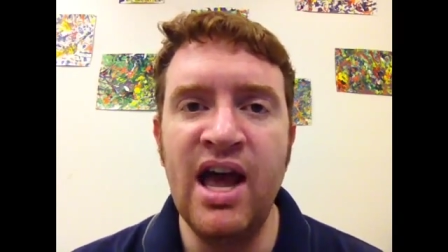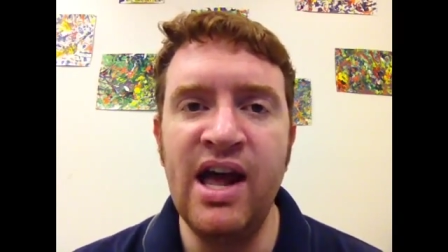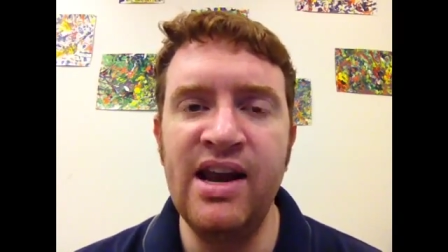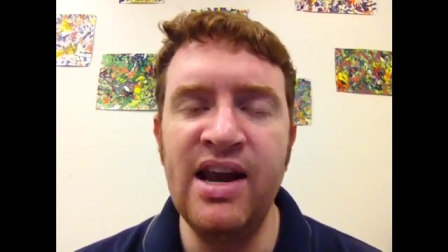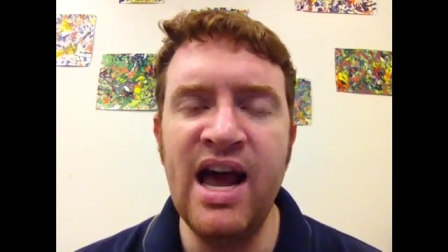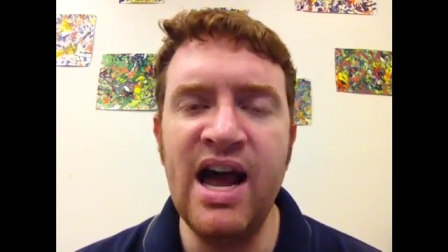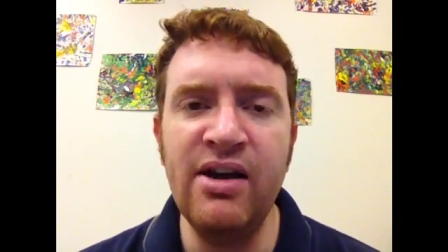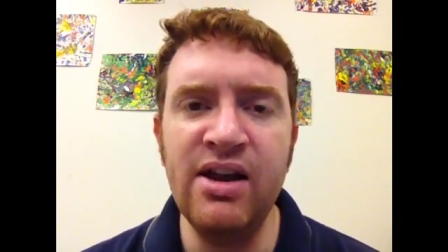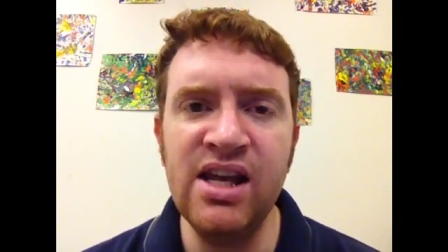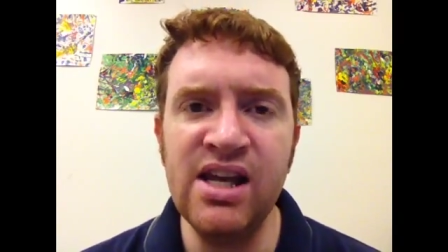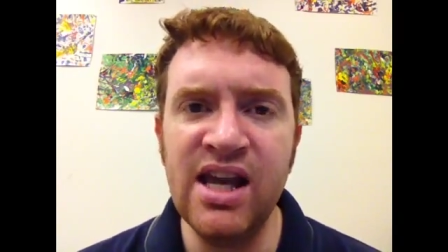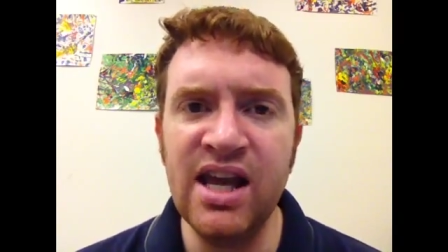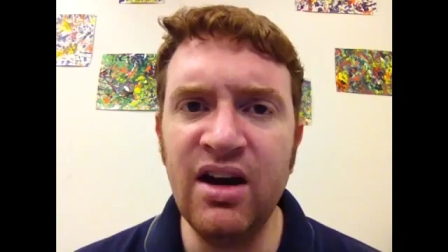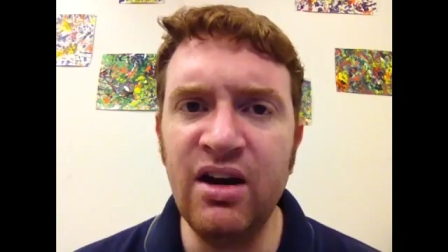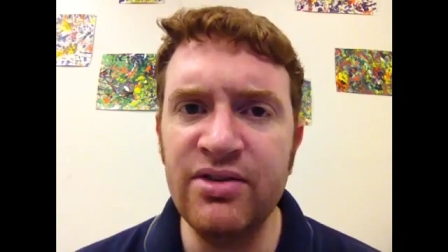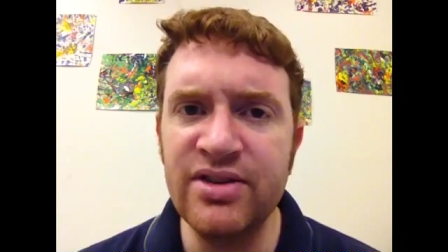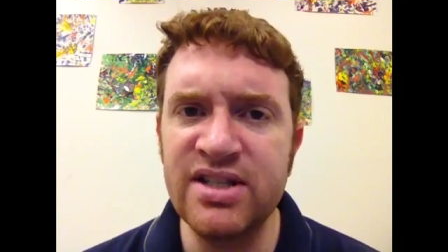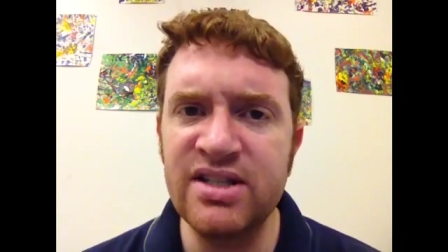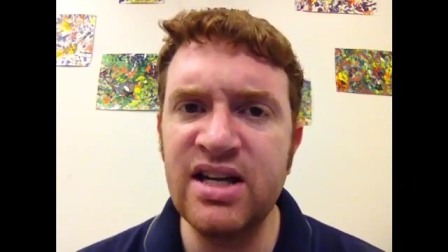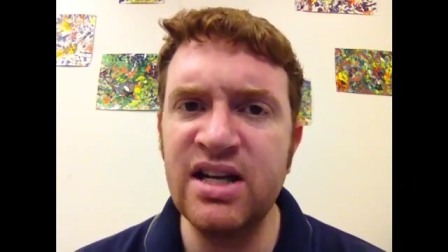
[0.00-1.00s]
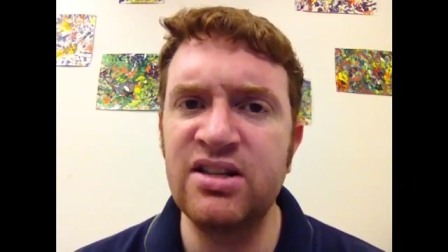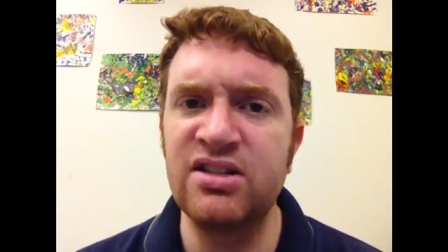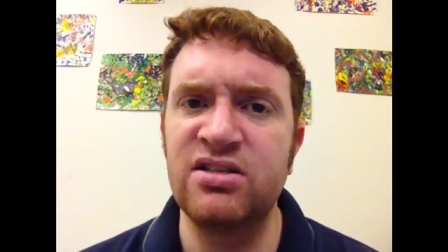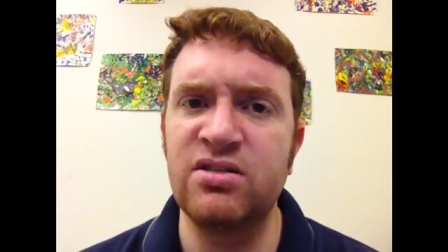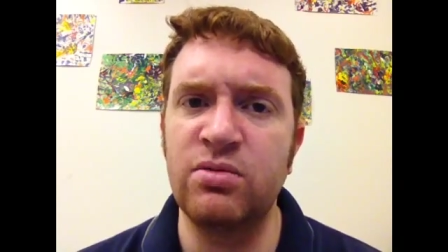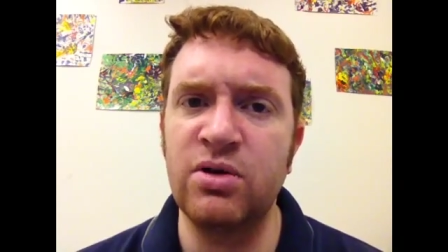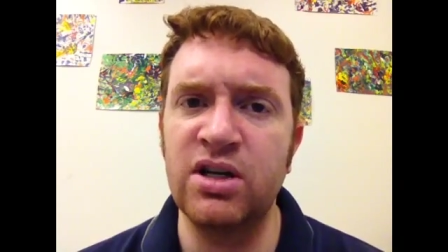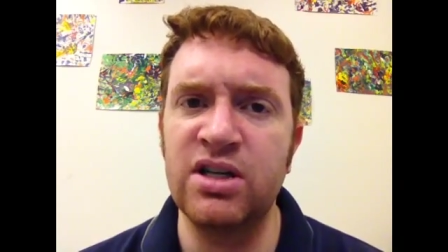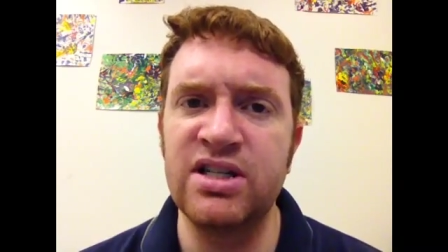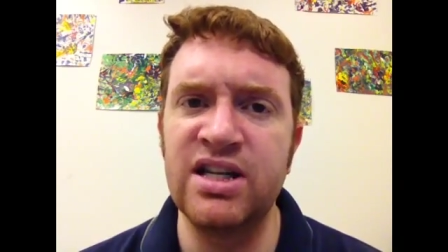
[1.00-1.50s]
And how do you get all the states
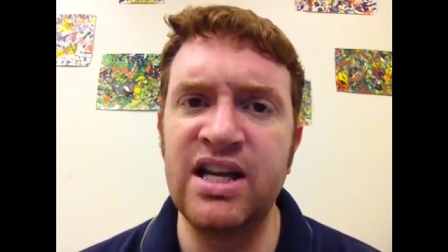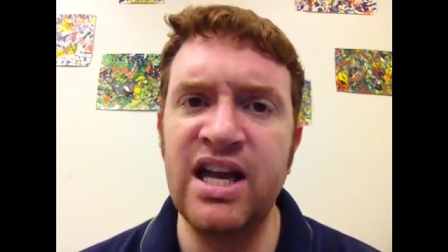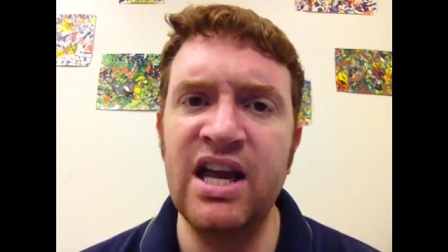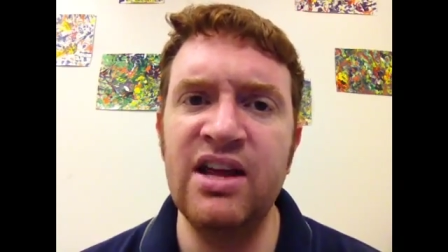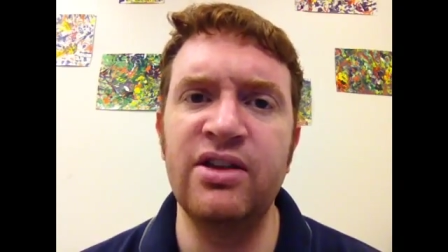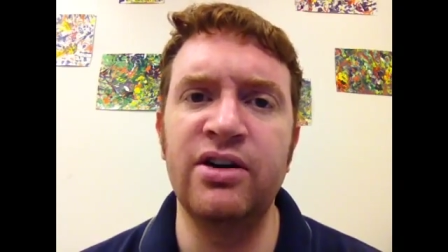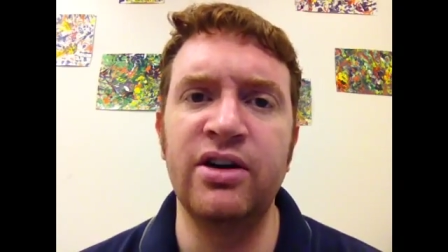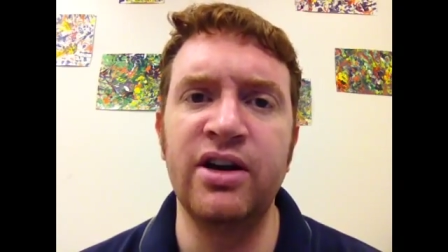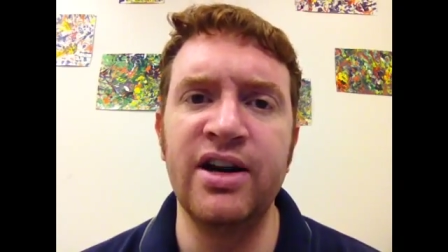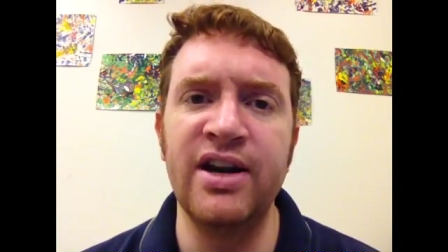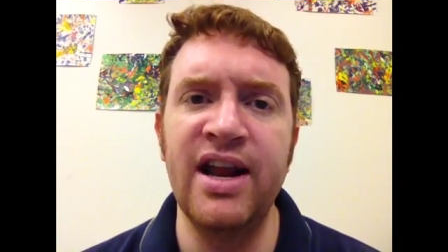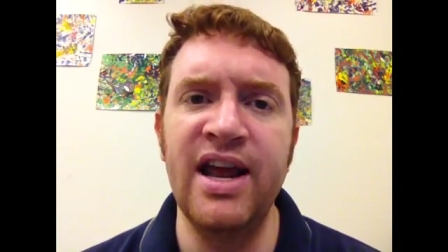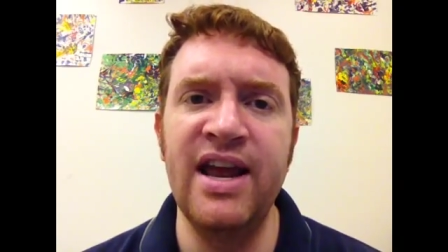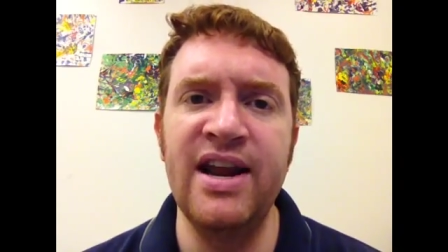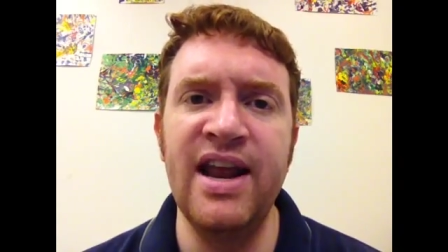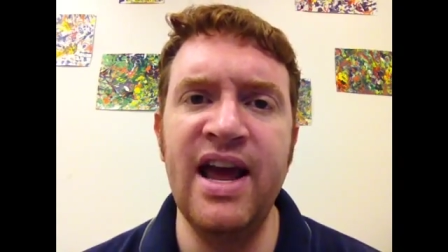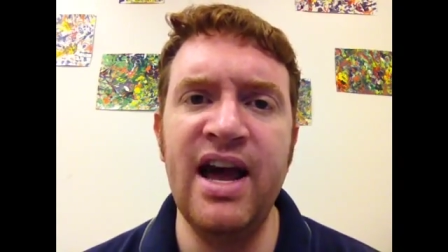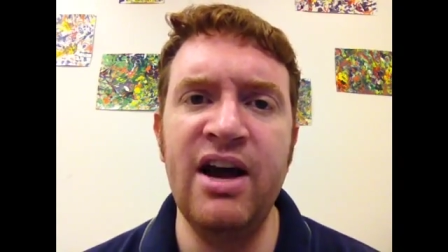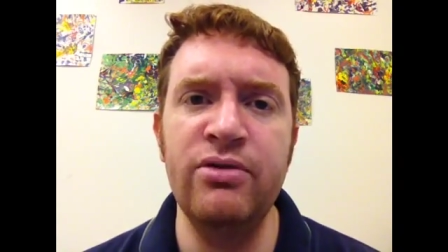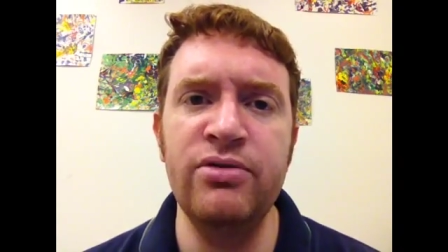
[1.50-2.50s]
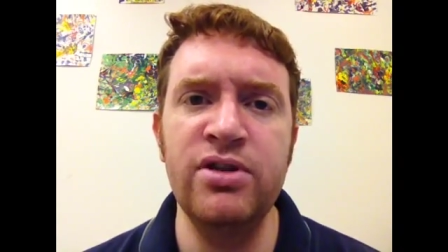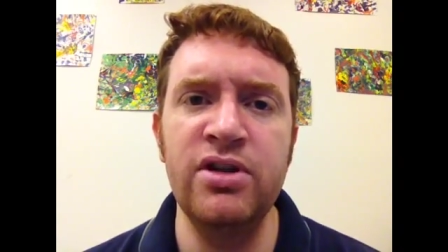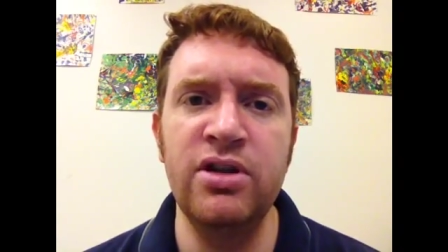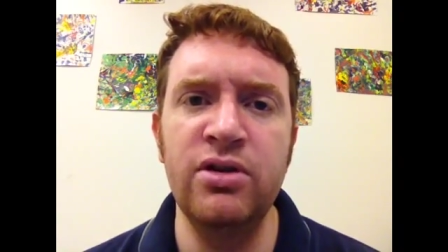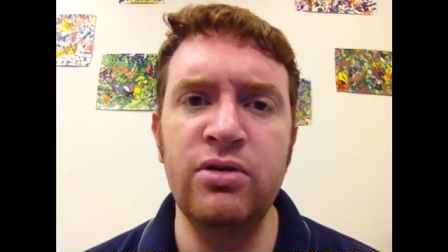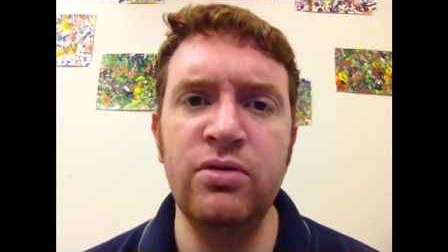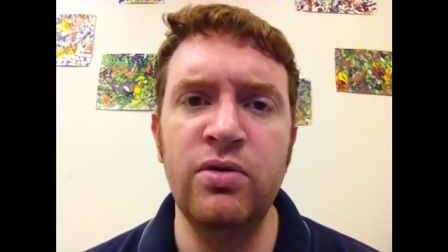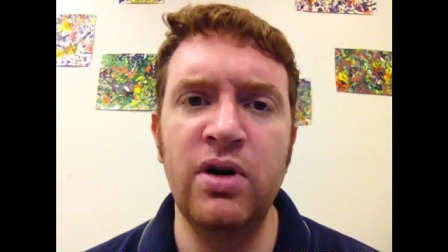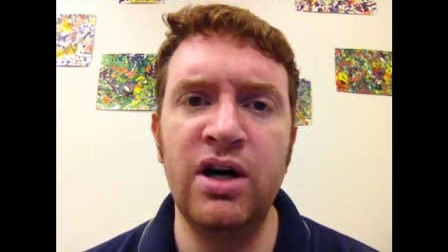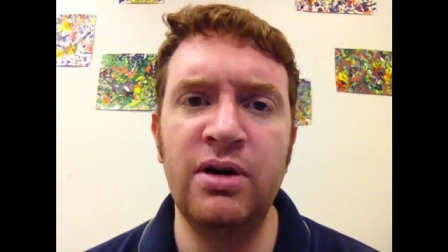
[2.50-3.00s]
to work together? And how do
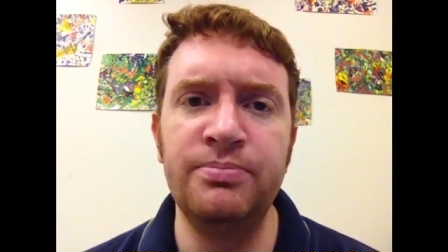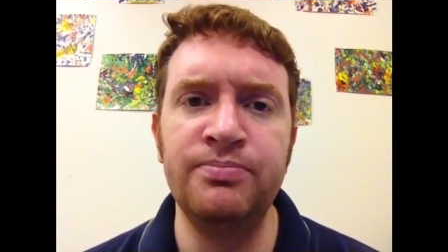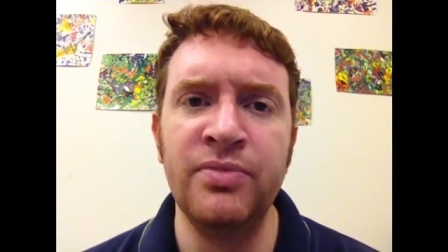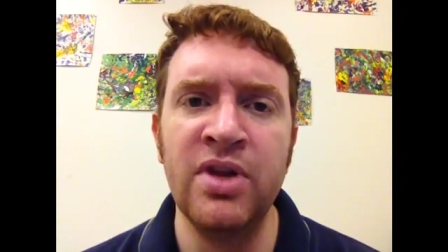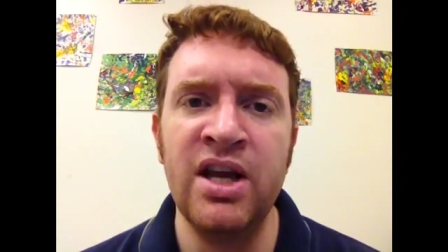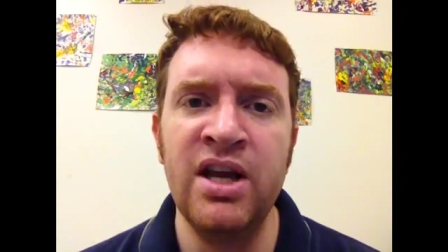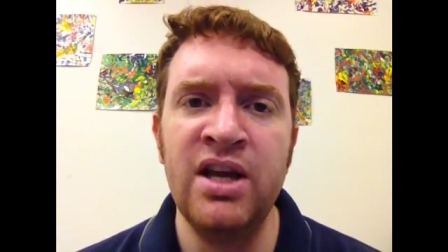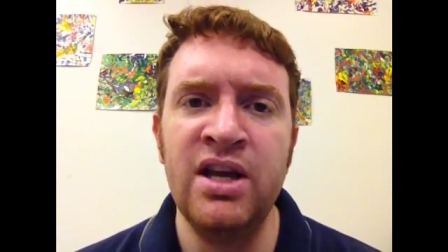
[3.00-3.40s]
you